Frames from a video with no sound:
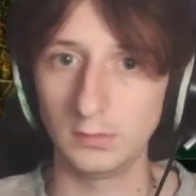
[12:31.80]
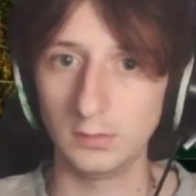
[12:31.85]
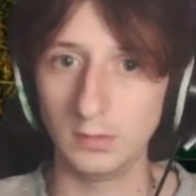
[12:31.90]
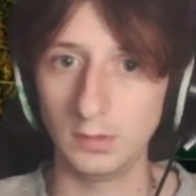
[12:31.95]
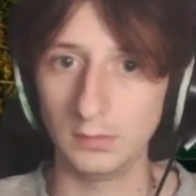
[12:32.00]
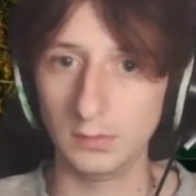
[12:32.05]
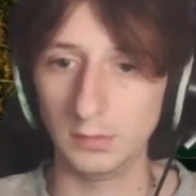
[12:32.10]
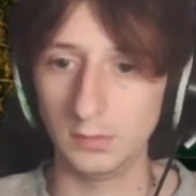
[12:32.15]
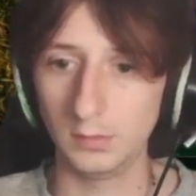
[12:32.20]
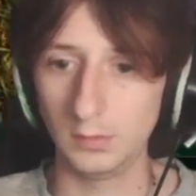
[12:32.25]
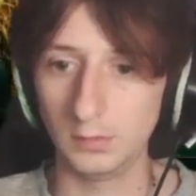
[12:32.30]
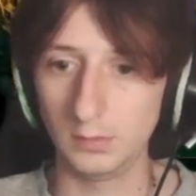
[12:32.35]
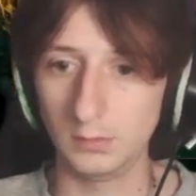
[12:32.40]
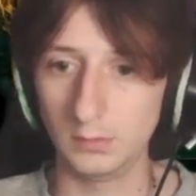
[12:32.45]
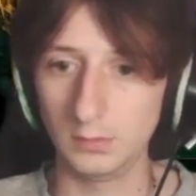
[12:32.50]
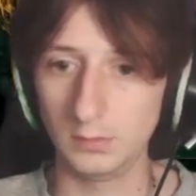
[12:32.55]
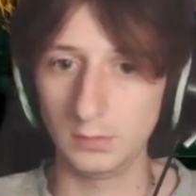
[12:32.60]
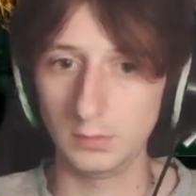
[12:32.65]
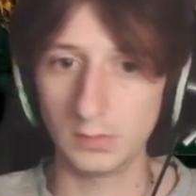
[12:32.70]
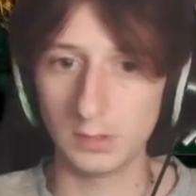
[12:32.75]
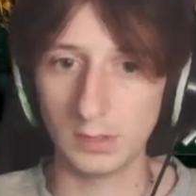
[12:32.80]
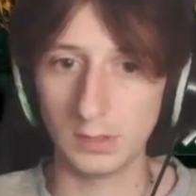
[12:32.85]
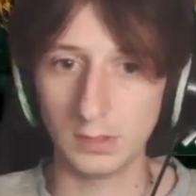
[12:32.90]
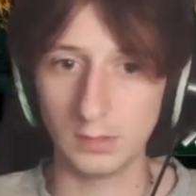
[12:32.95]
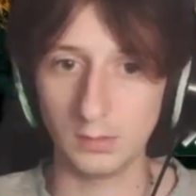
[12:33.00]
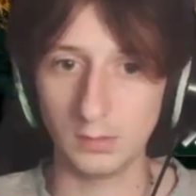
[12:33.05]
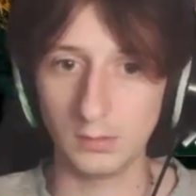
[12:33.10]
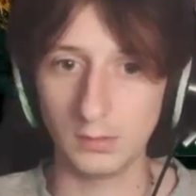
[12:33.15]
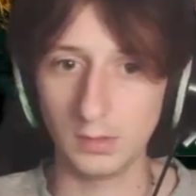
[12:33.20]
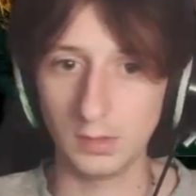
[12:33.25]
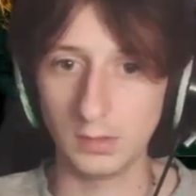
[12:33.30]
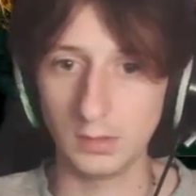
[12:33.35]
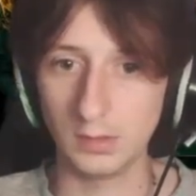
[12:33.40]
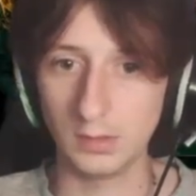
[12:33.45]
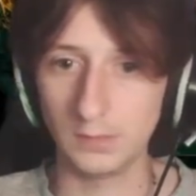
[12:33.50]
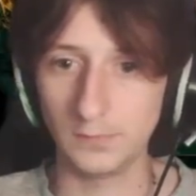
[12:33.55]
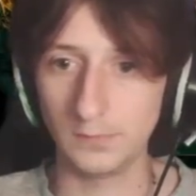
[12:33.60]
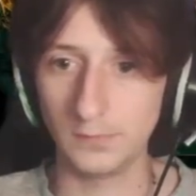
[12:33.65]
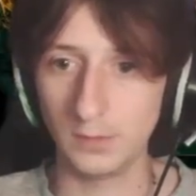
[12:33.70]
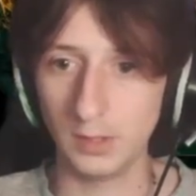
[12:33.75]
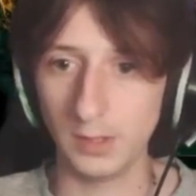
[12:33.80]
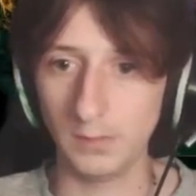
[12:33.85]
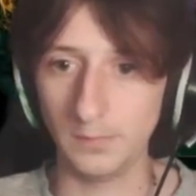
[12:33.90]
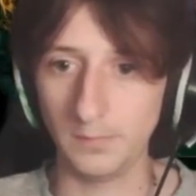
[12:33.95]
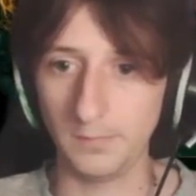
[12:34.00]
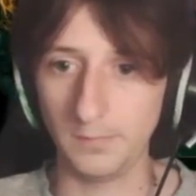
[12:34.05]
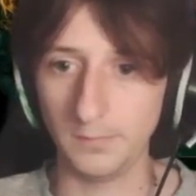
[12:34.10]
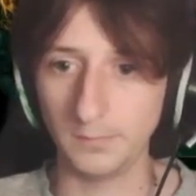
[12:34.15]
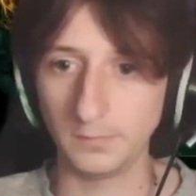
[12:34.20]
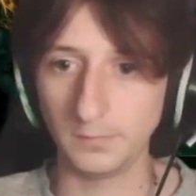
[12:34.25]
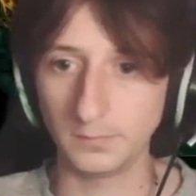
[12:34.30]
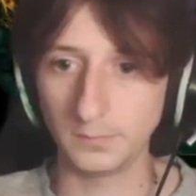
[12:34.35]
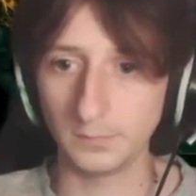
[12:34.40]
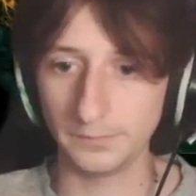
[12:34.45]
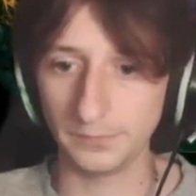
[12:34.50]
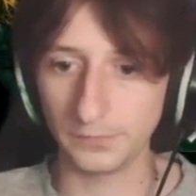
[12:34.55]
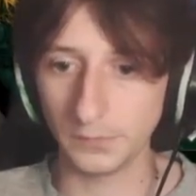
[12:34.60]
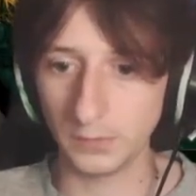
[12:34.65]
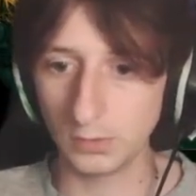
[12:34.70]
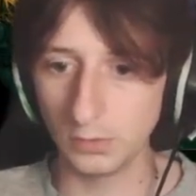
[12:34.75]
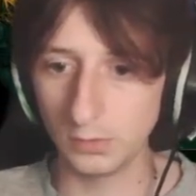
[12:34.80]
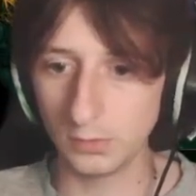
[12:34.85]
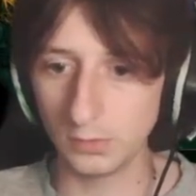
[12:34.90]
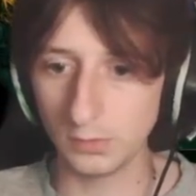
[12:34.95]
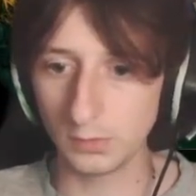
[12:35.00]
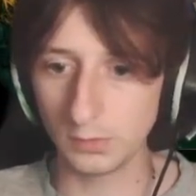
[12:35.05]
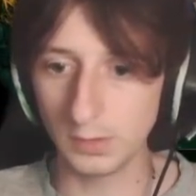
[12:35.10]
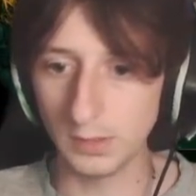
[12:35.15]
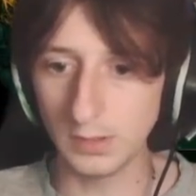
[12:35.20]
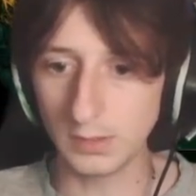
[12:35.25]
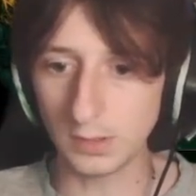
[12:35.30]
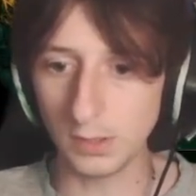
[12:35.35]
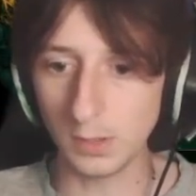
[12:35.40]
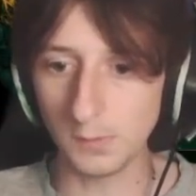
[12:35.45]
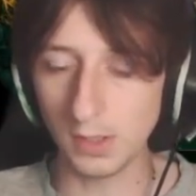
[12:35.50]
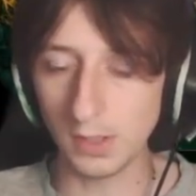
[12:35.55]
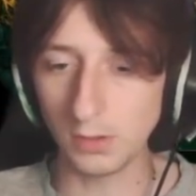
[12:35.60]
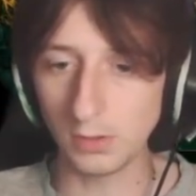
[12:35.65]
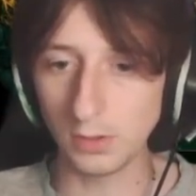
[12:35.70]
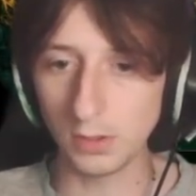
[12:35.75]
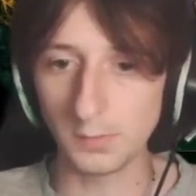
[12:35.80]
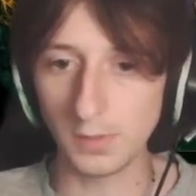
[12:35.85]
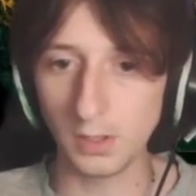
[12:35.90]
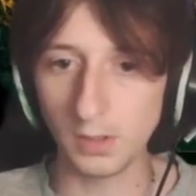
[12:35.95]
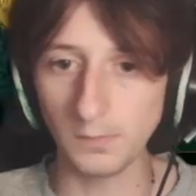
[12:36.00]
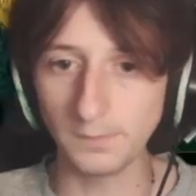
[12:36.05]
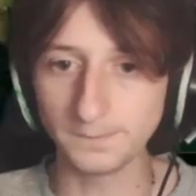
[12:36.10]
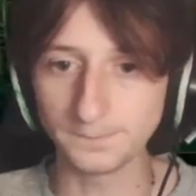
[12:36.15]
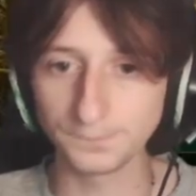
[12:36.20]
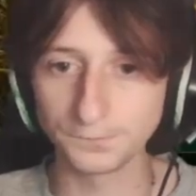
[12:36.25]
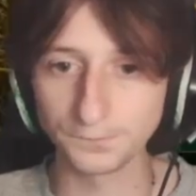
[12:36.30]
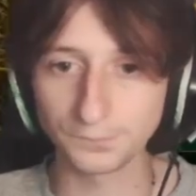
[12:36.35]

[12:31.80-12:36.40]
I'll do a second upgrade here. Right. 2s and 3s. Combat on, combat on.